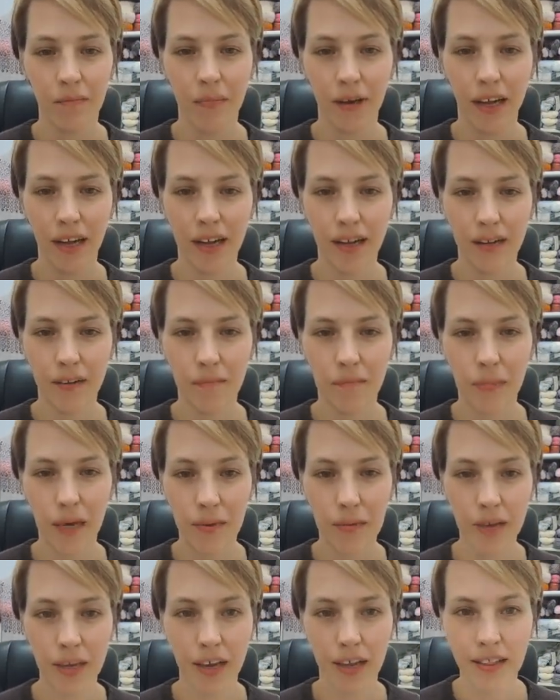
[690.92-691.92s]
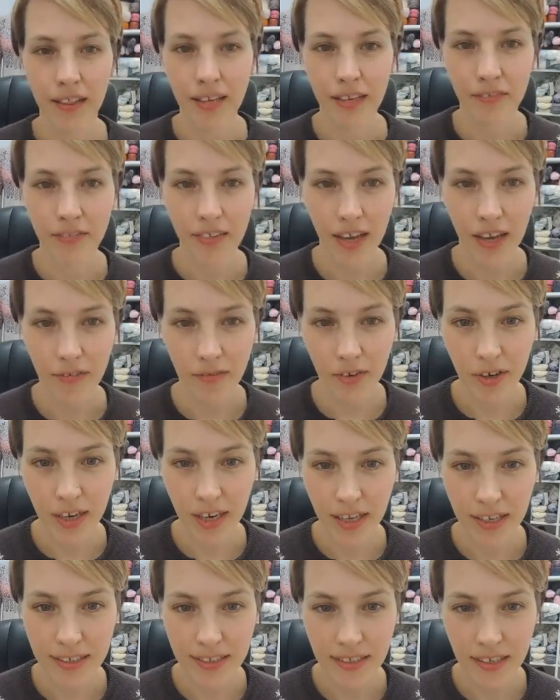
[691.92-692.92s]
but maybe I'll leave that
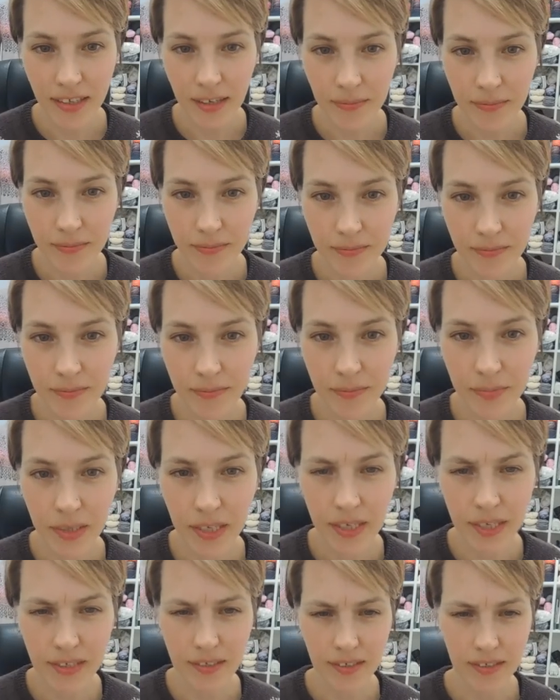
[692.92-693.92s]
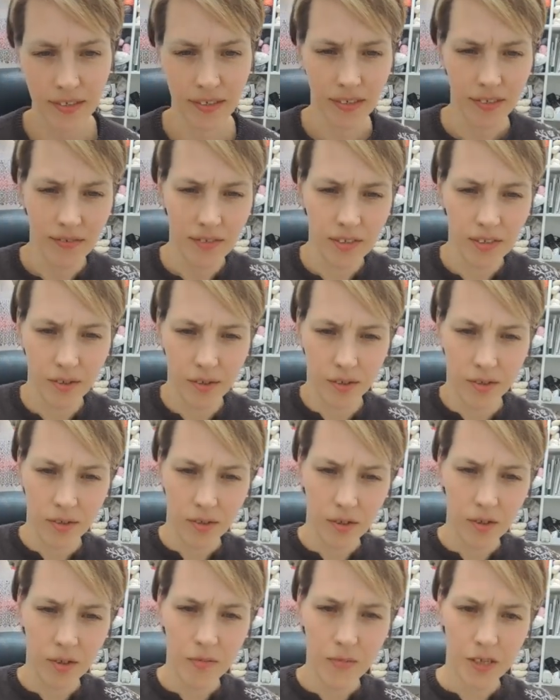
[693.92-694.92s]
for next time, because I've still
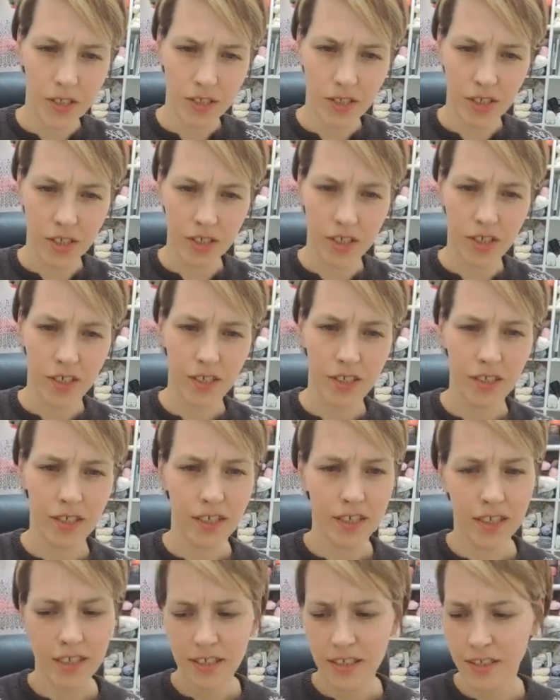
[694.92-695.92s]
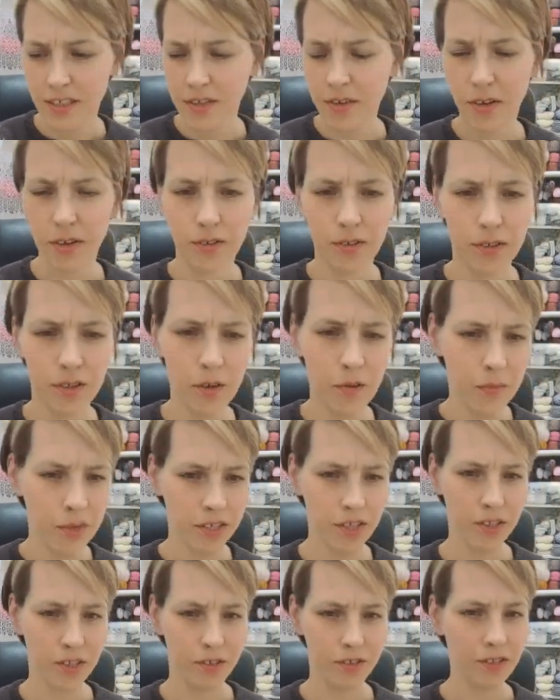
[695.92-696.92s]
got so much
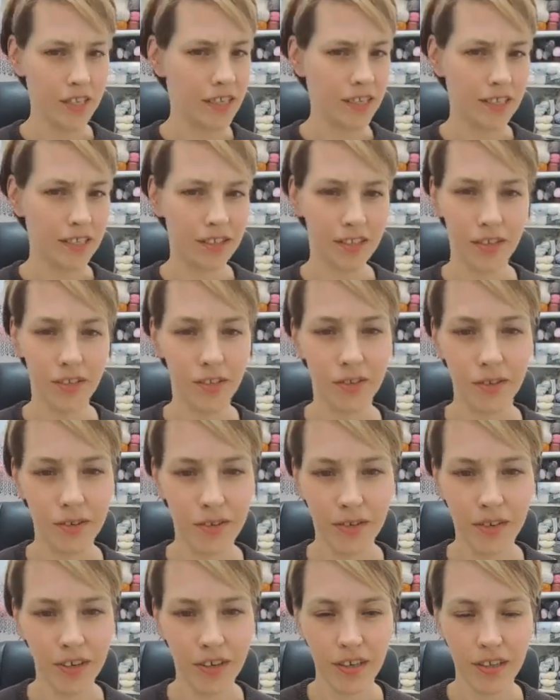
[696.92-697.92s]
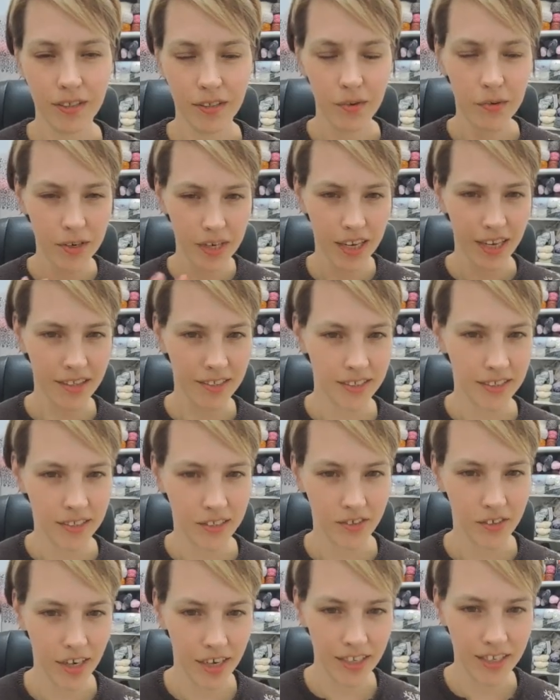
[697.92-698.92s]
on this to do. I don't want to get
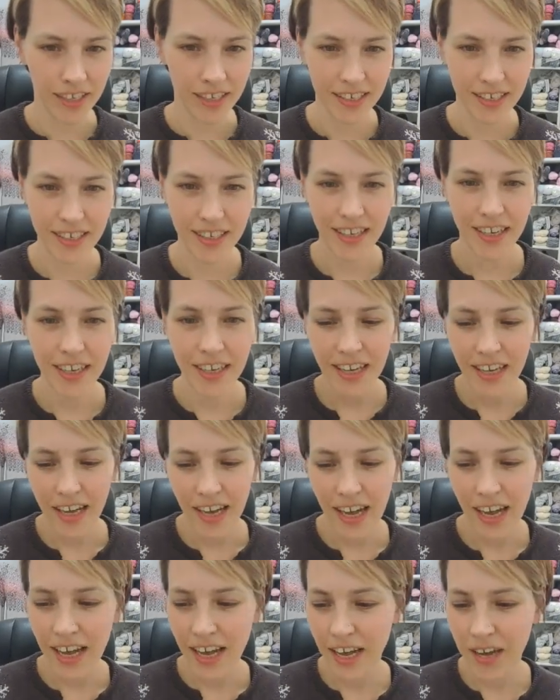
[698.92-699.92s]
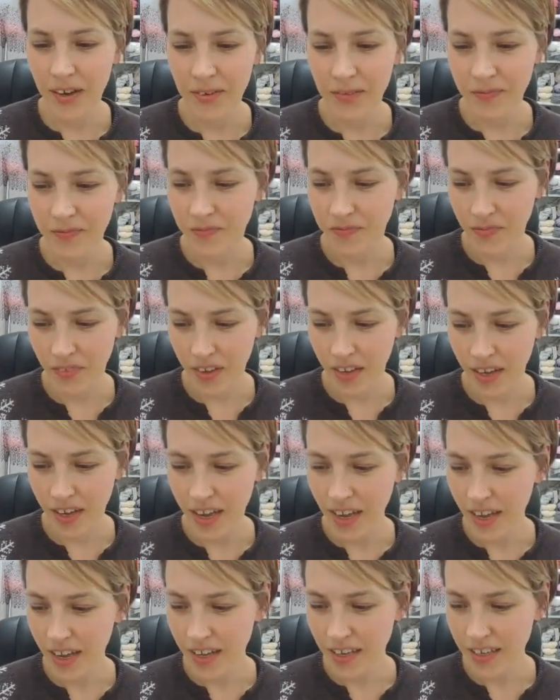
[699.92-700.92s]
distracted. And
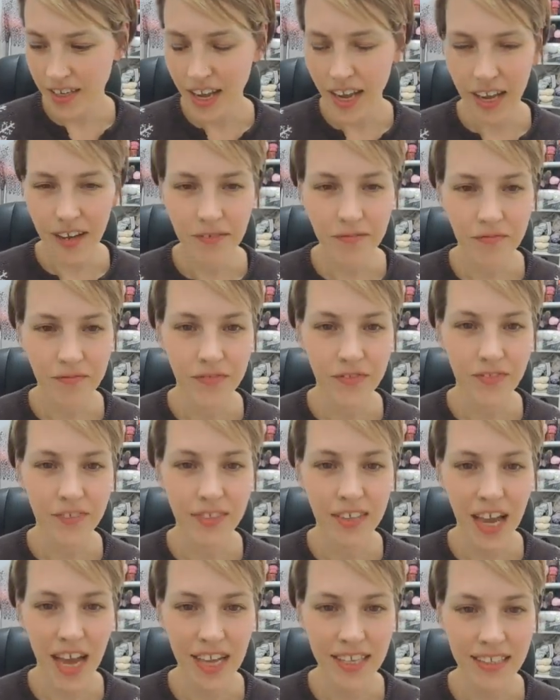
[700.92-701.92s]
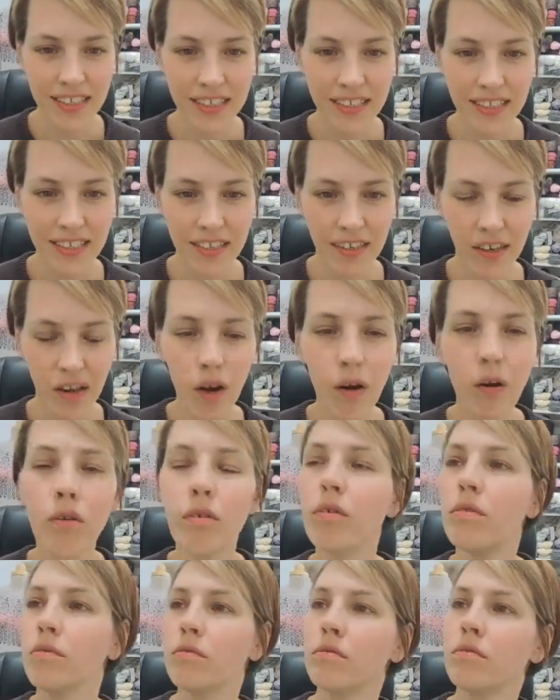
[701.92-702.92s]
yeah, that's,
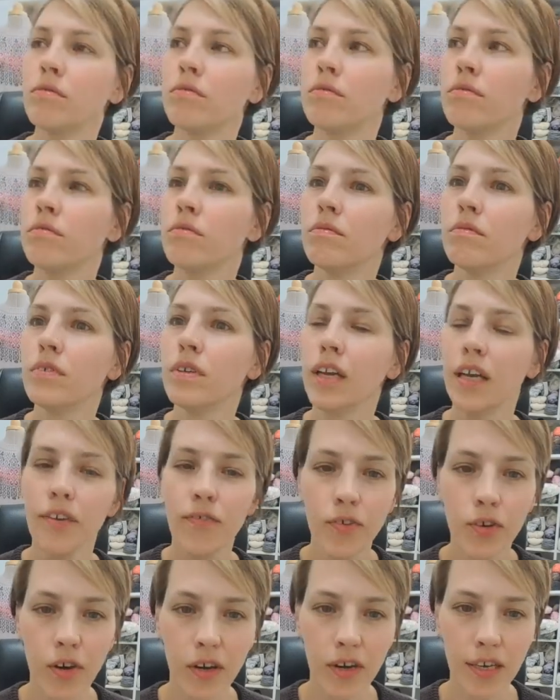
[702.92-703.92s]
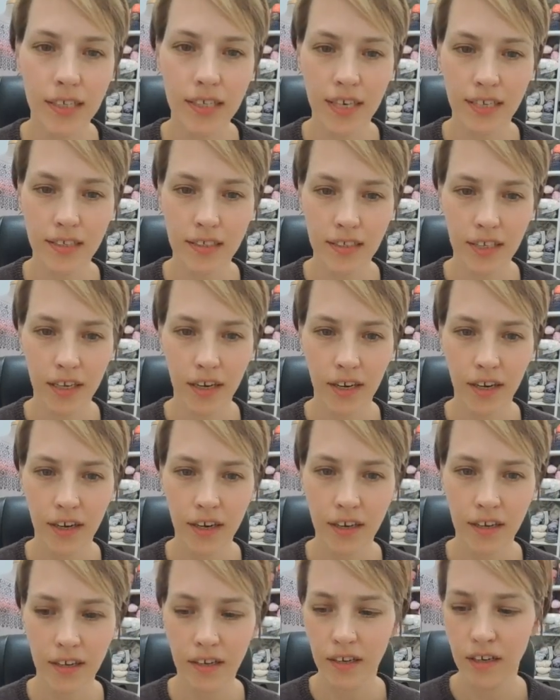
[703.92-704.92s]
if you're a test
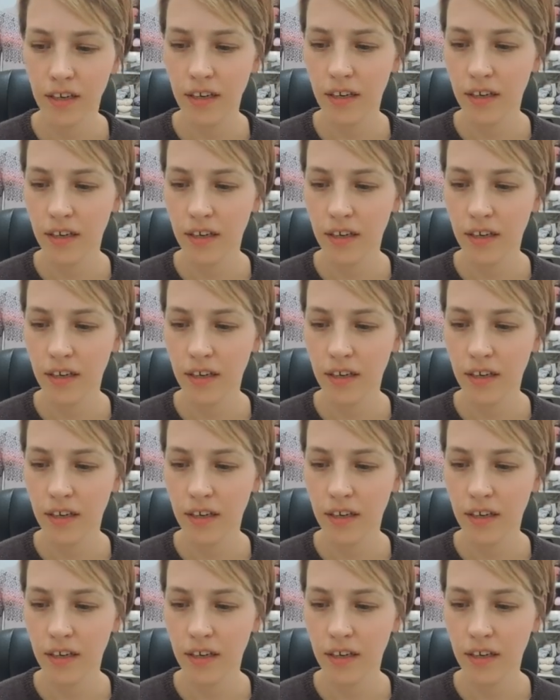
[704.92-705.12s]
knitter,